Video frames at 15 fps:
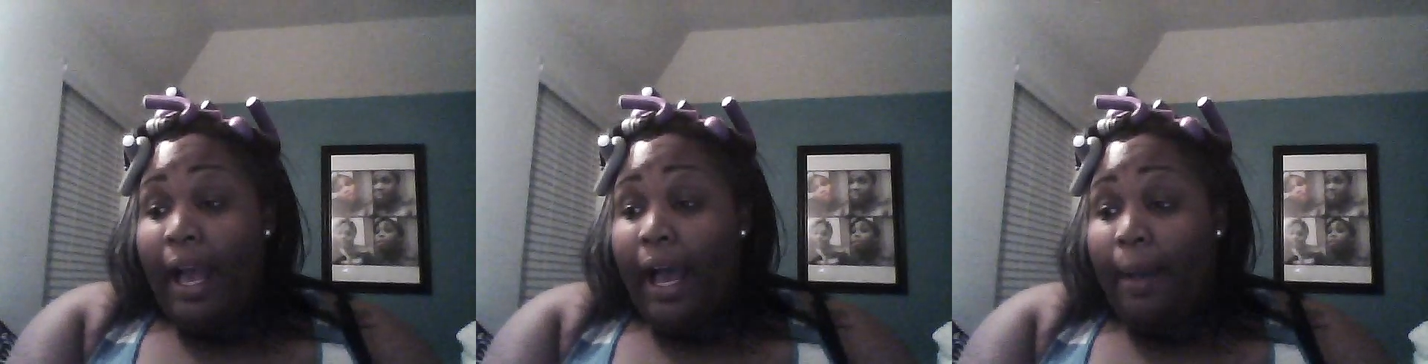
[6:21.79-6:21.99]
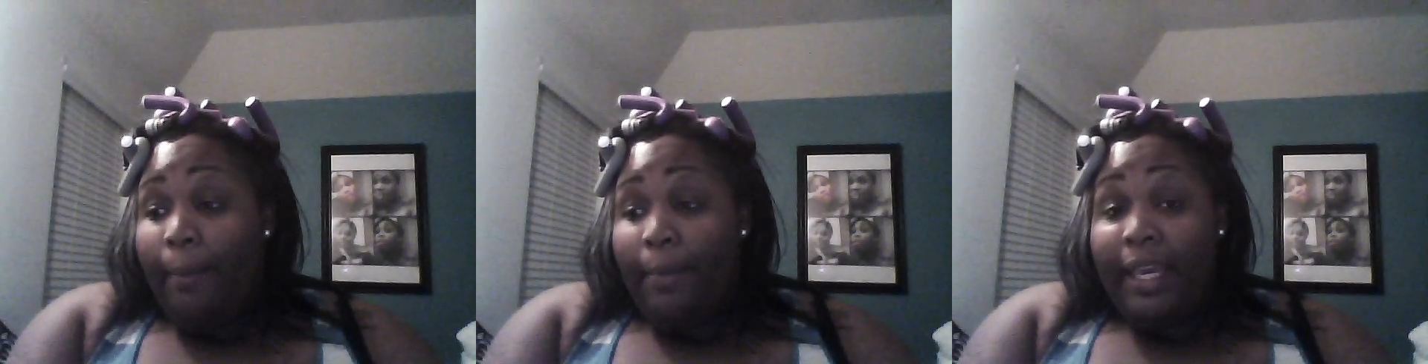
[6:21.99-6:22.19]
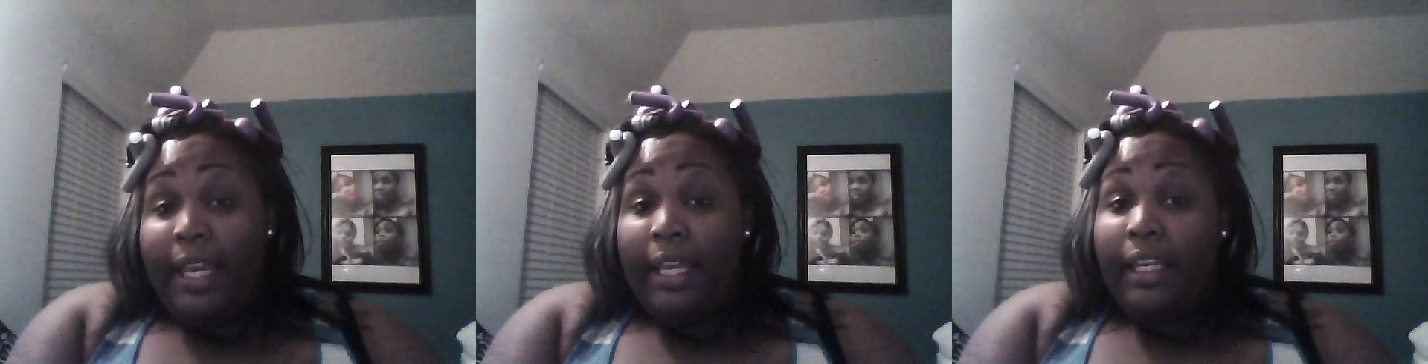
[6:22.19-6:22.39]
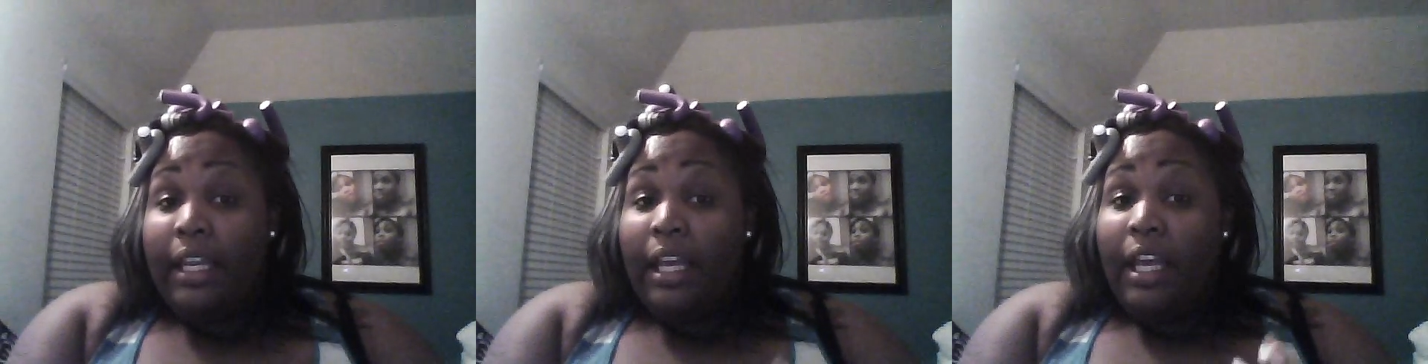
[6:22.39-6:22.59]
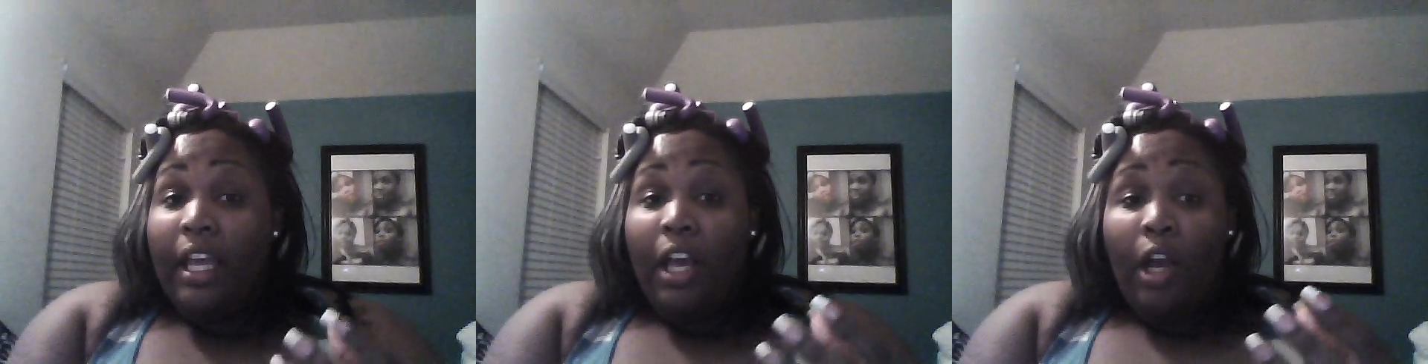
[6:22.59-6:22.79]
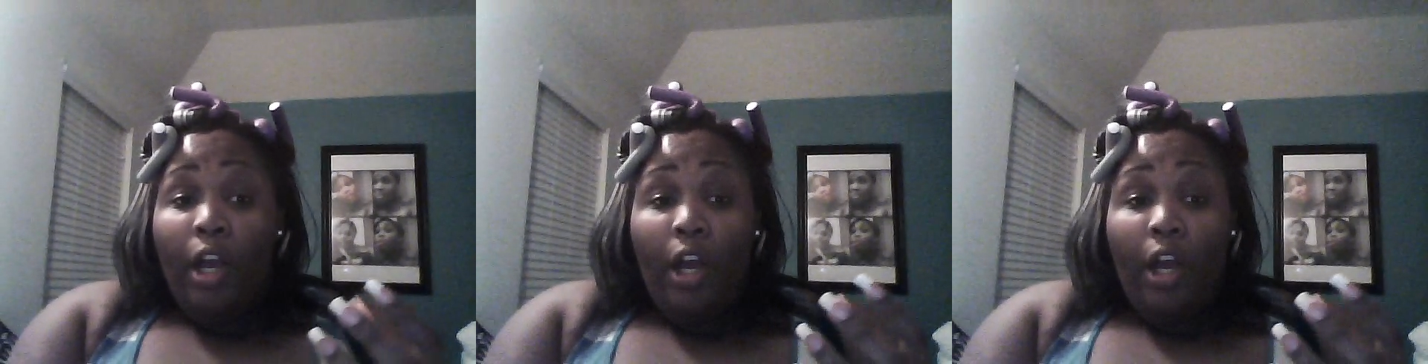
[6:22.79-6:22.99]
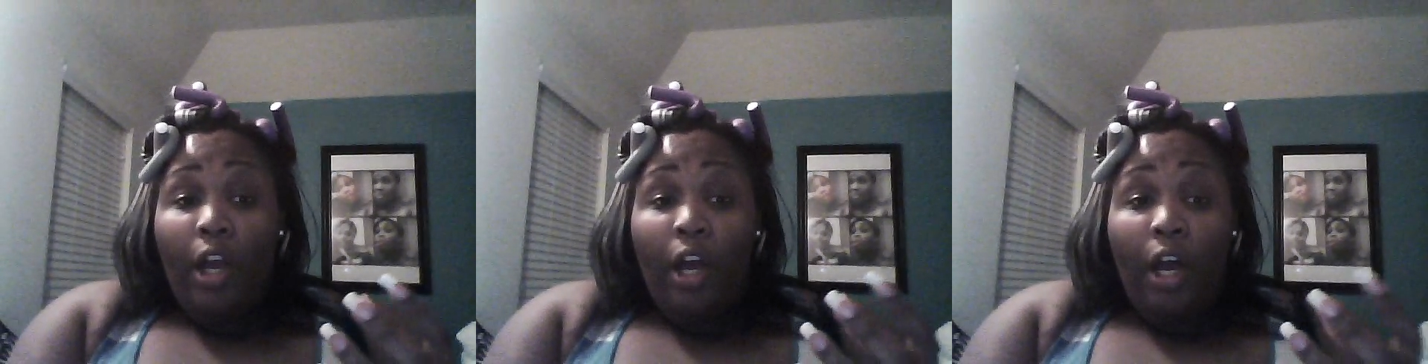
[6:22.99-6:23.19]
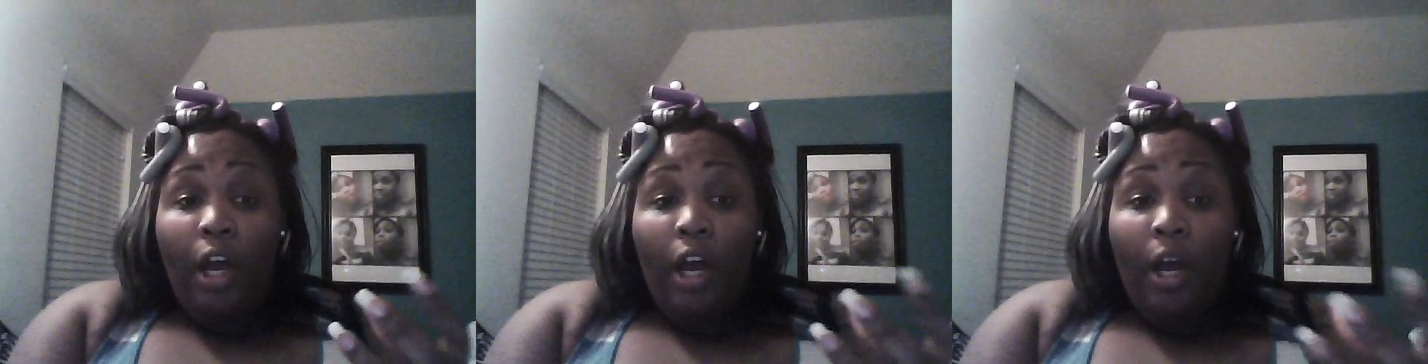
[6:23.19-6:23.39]
I mean,
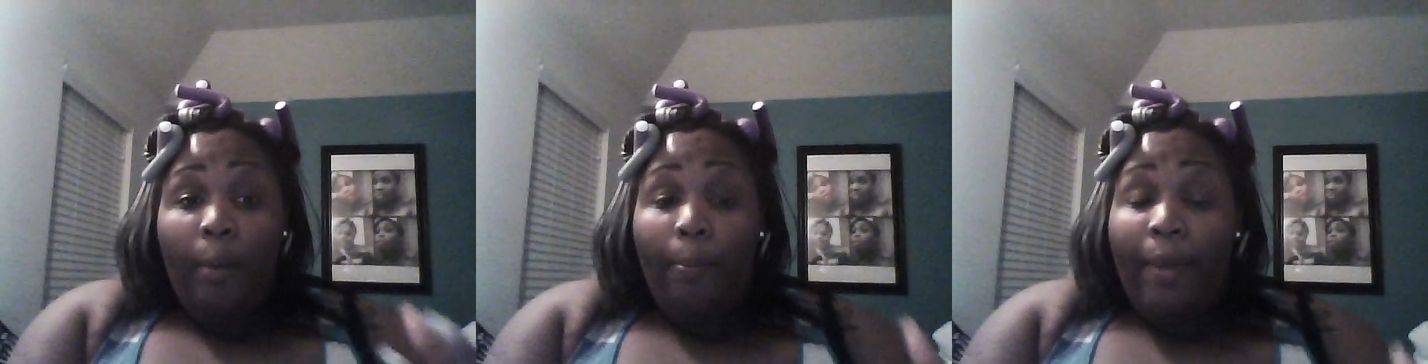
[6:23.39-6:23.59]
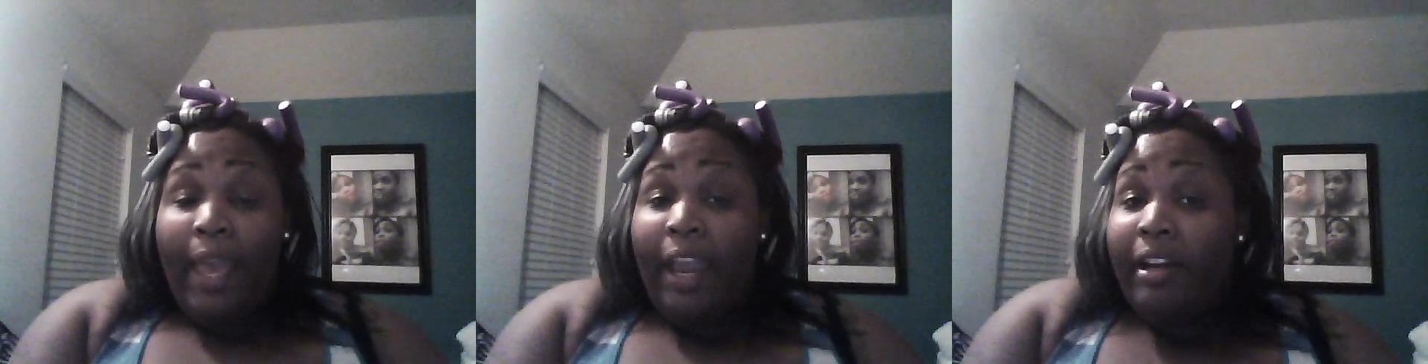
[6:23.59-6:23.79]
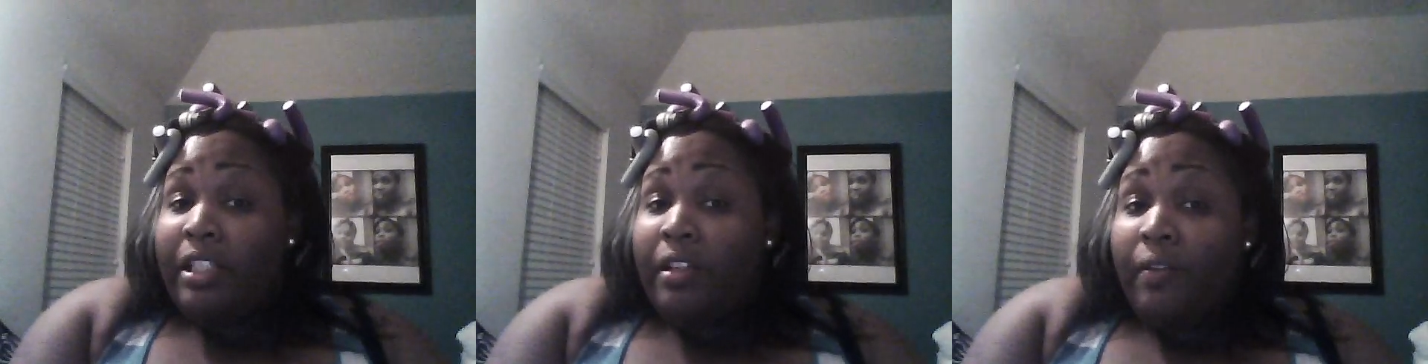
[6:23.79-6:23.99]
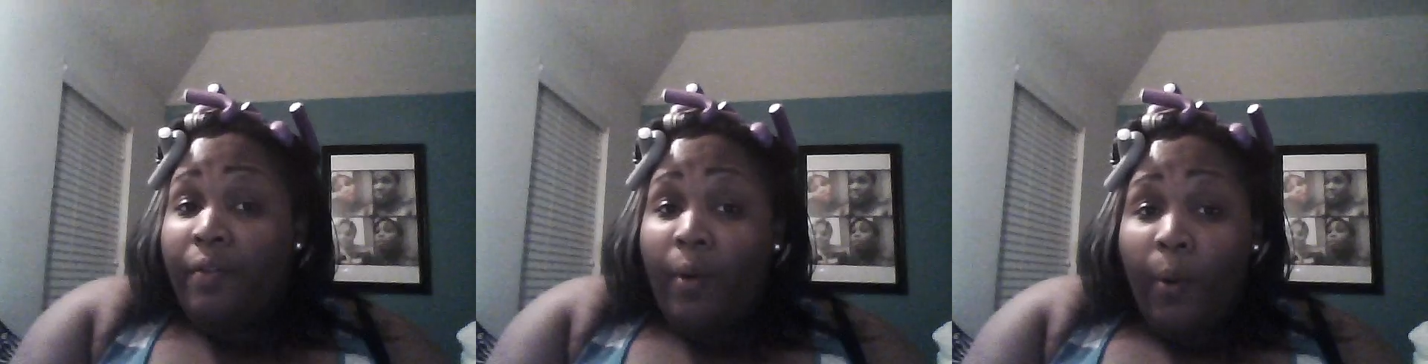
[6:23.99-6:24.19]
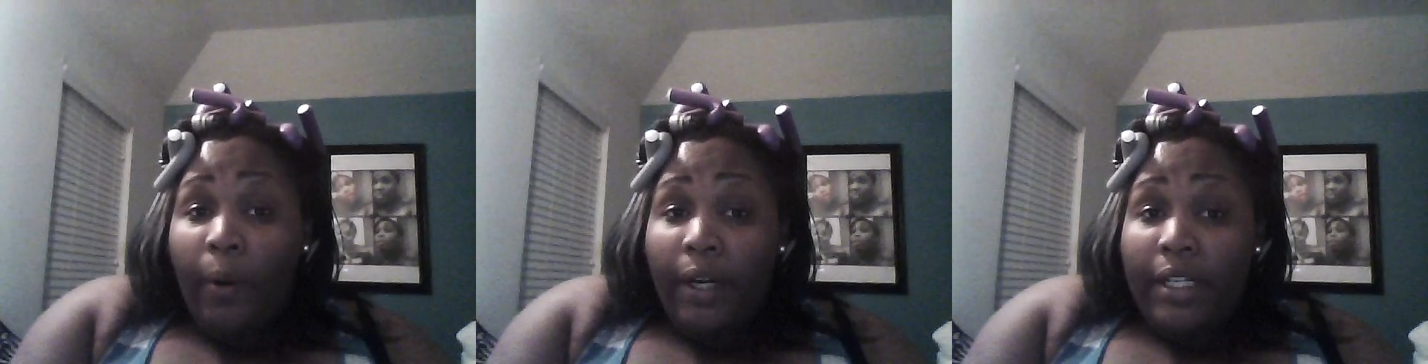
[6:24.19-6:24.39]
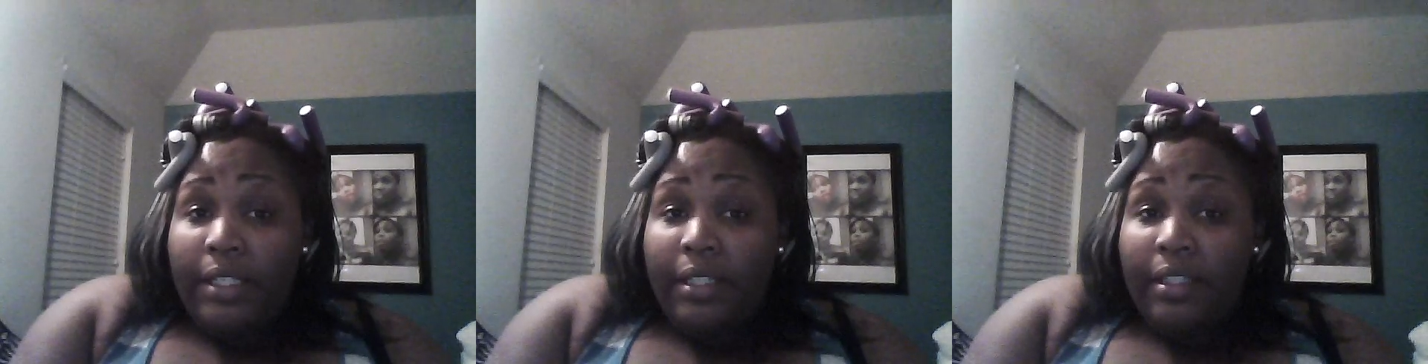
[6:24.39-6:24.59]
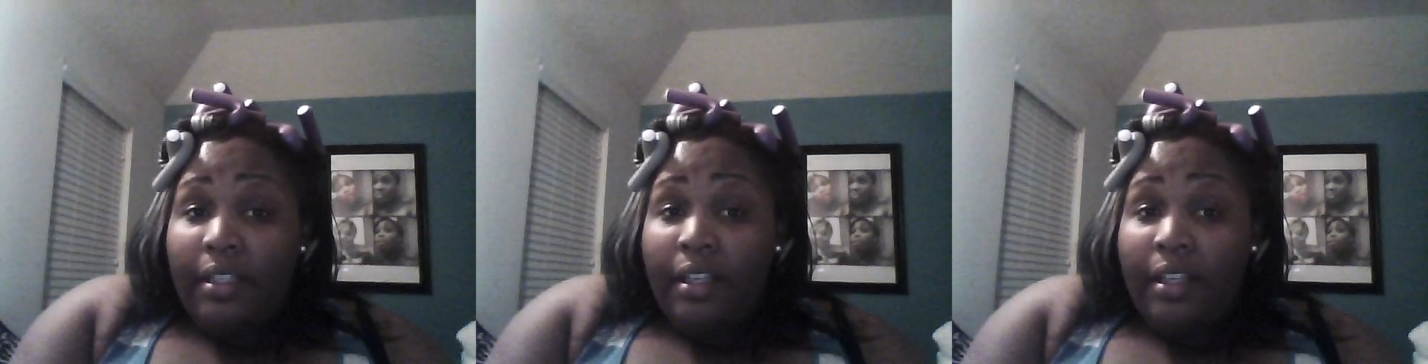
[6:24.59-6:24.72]
her parents divorced.